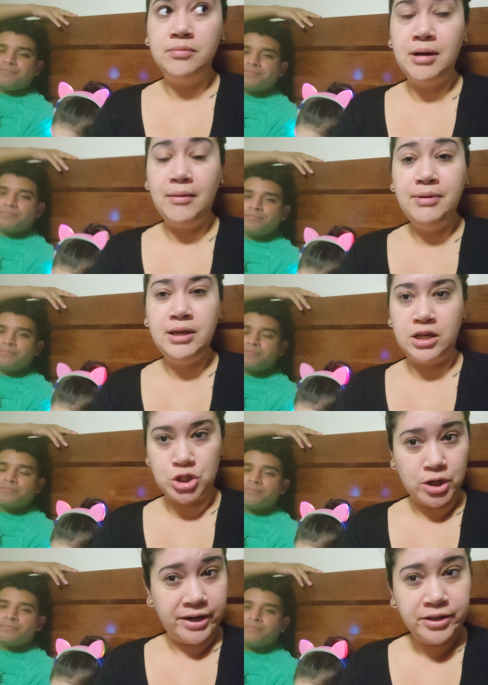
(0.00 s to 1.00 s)
Speaker 1: we're probably gonna
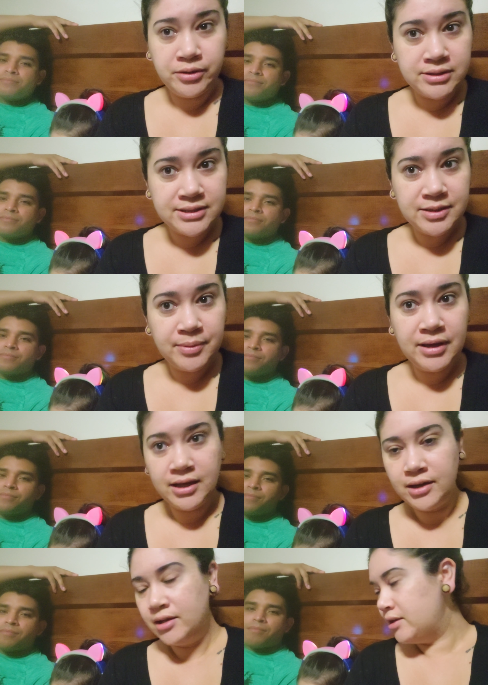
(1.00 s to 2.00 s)
try to go to sleep
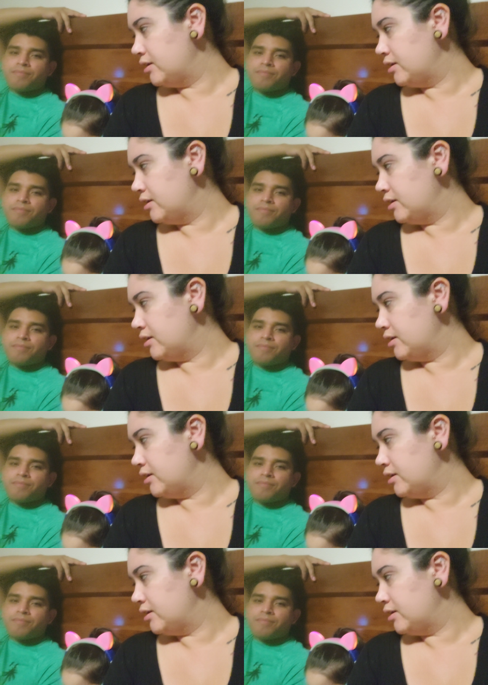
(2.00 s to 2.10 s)
again,